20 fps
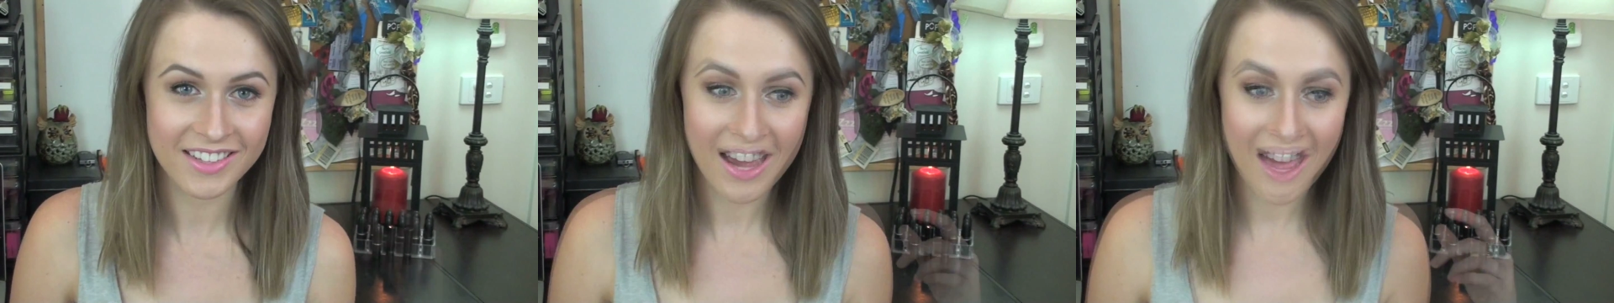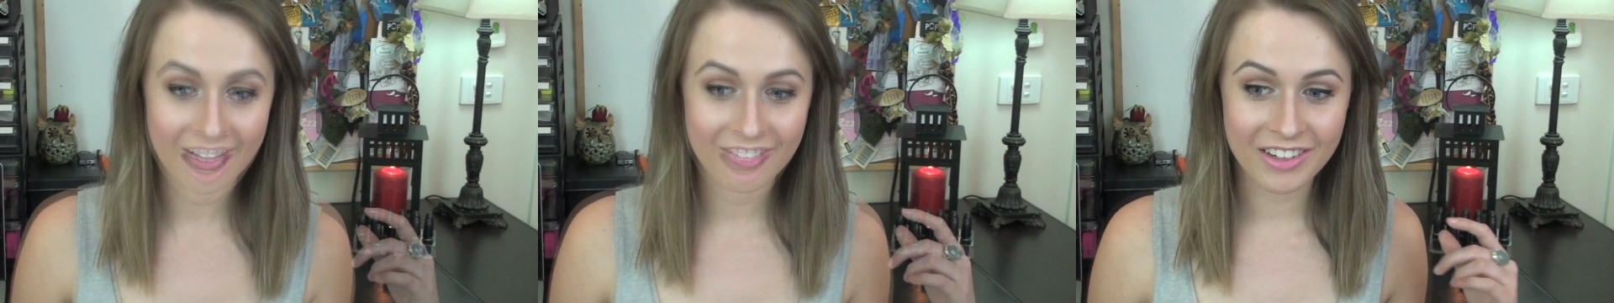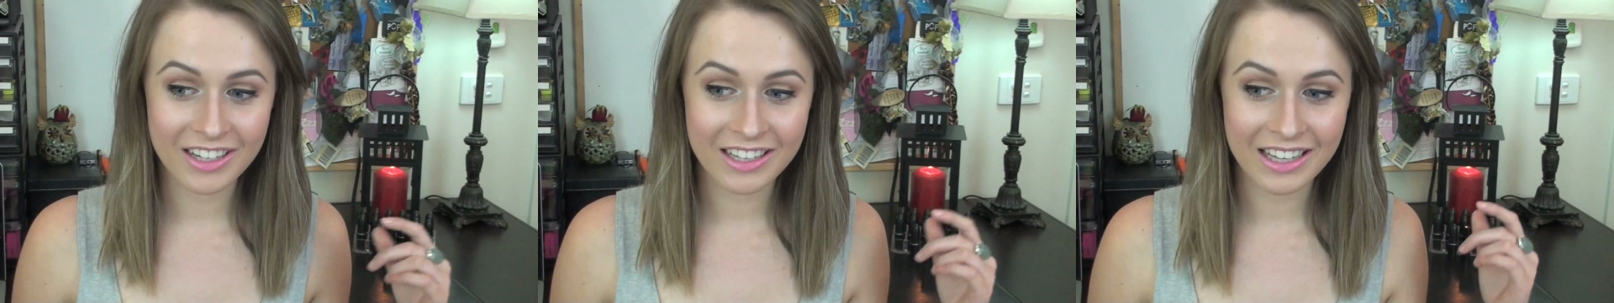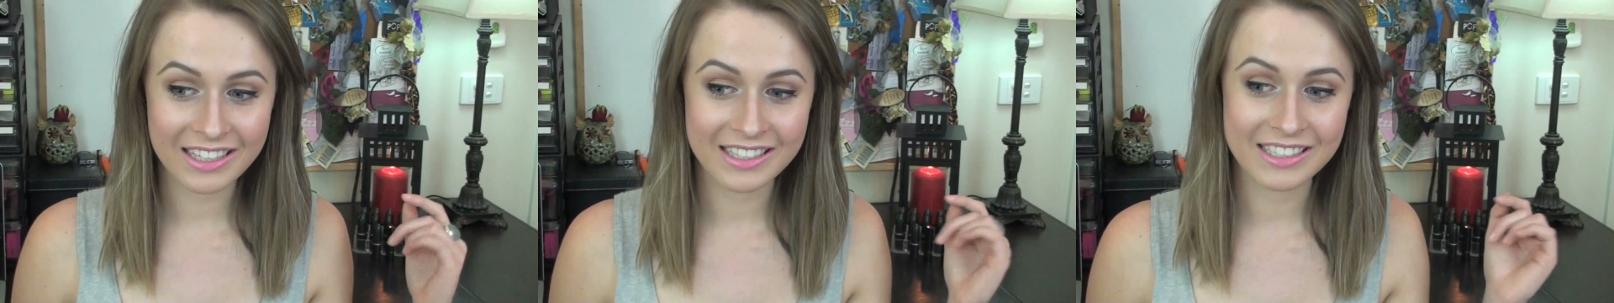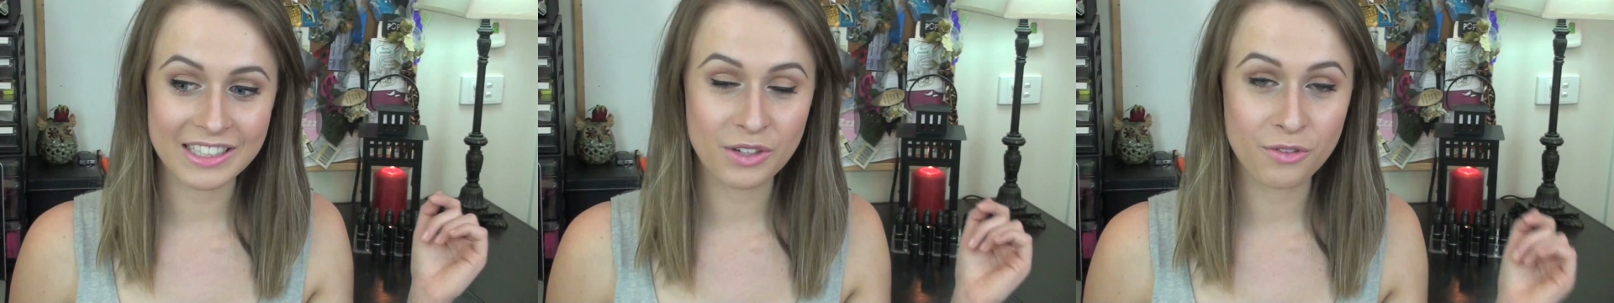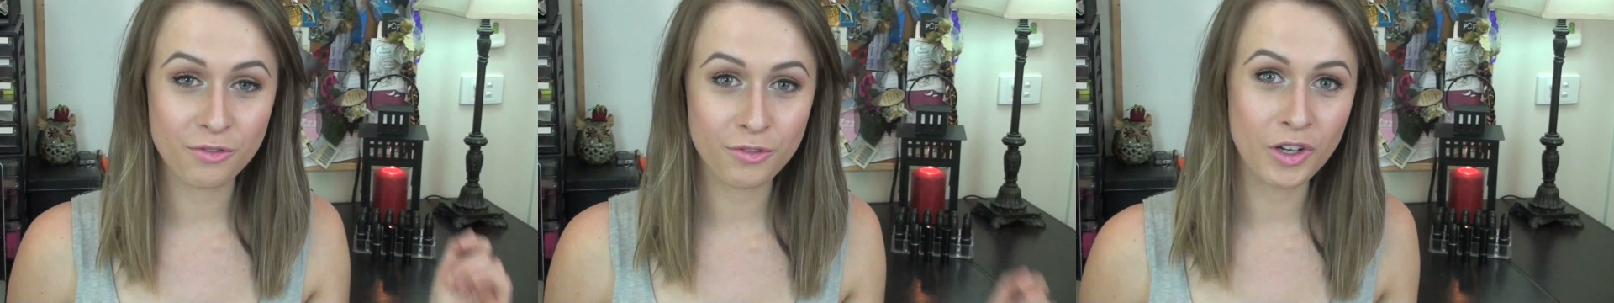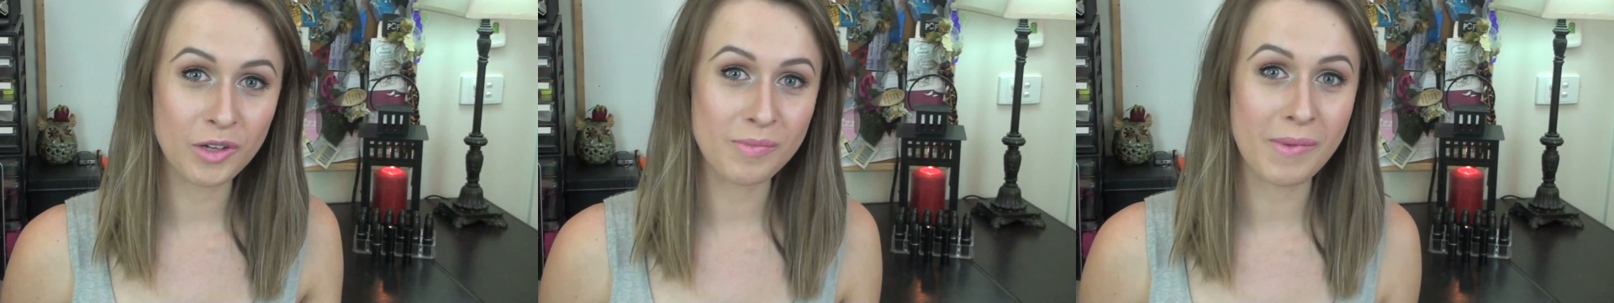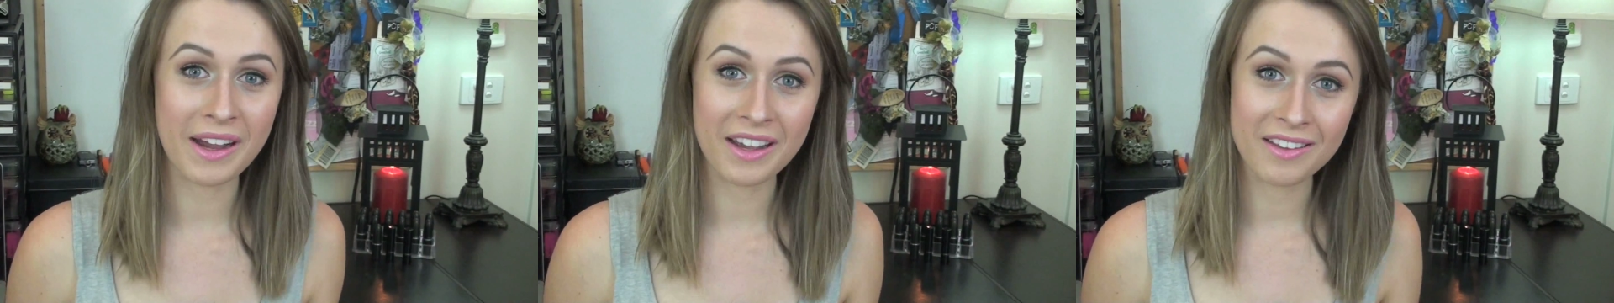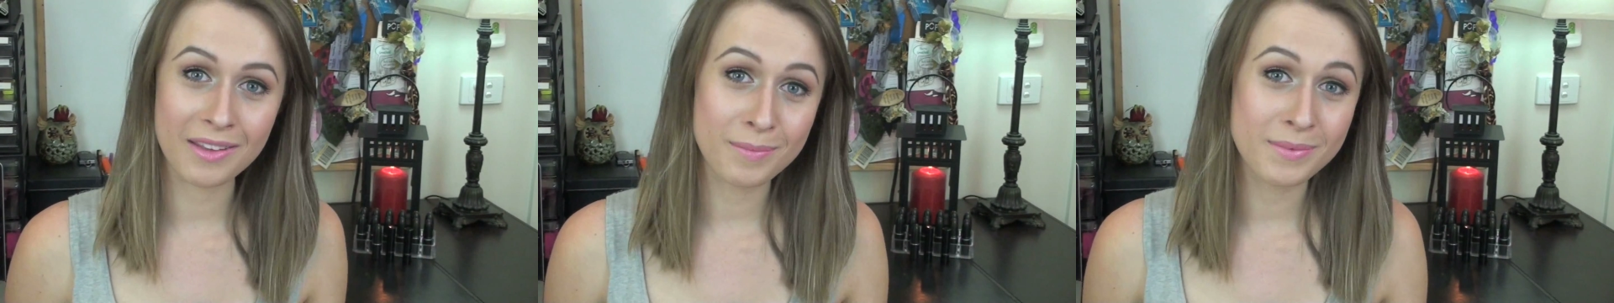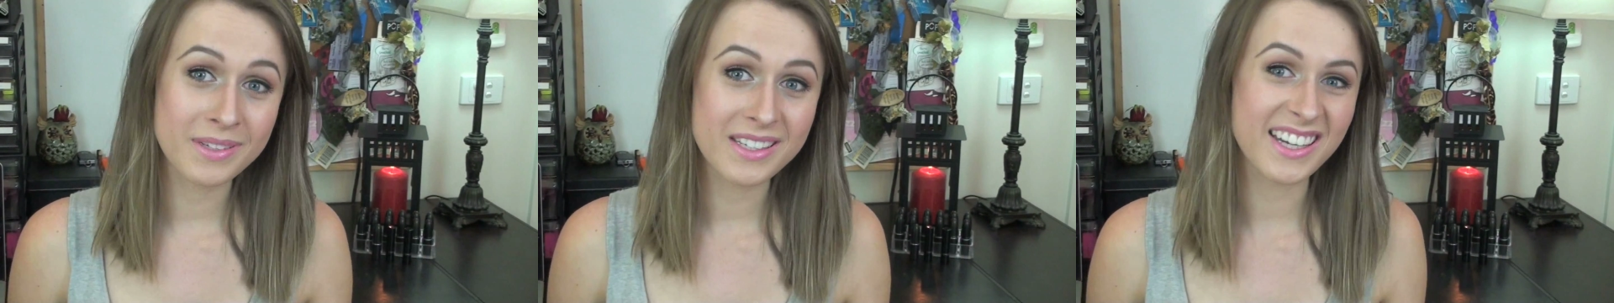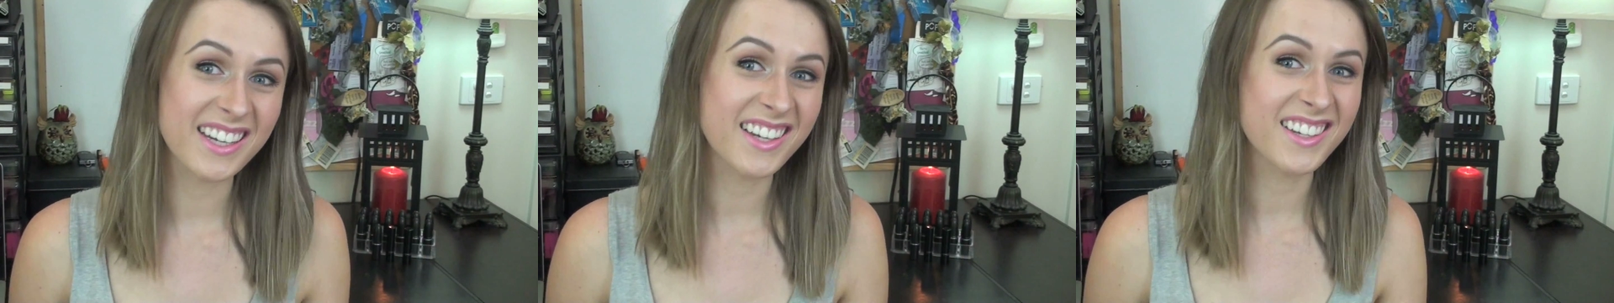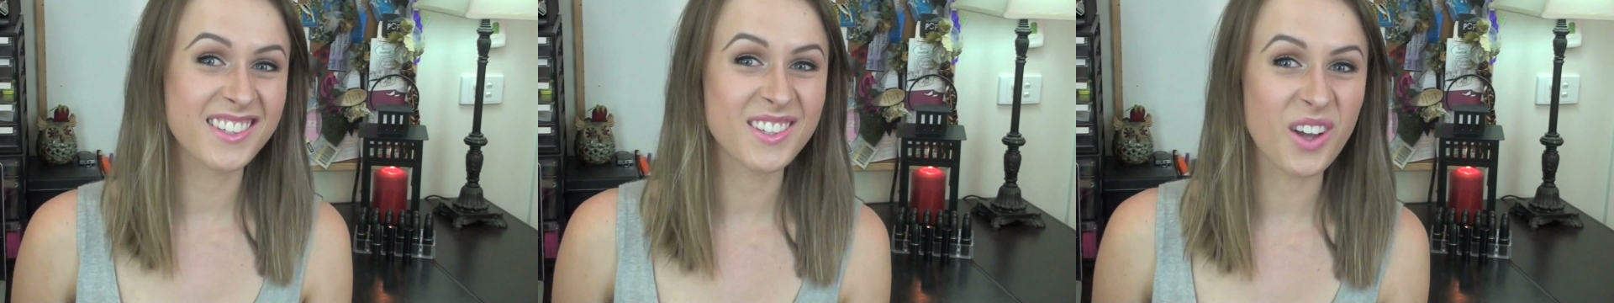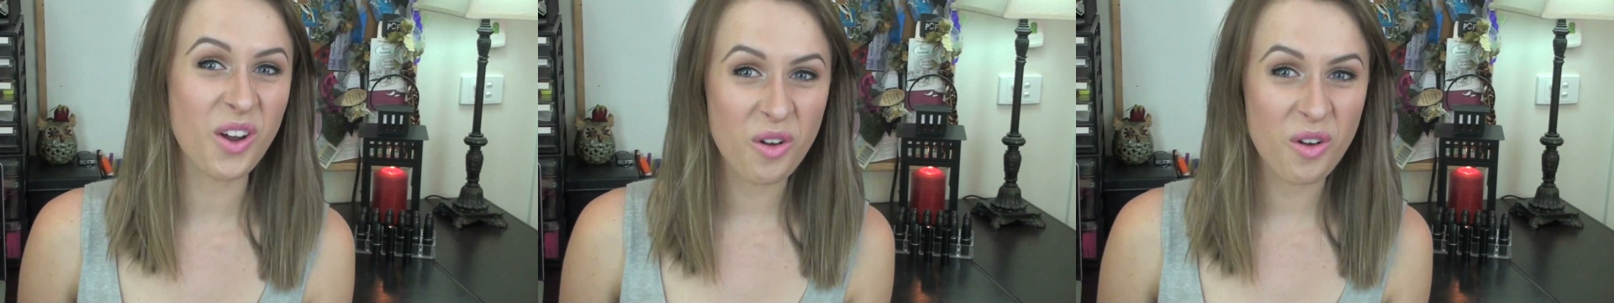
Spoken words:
I've collected a few MAC lipsticks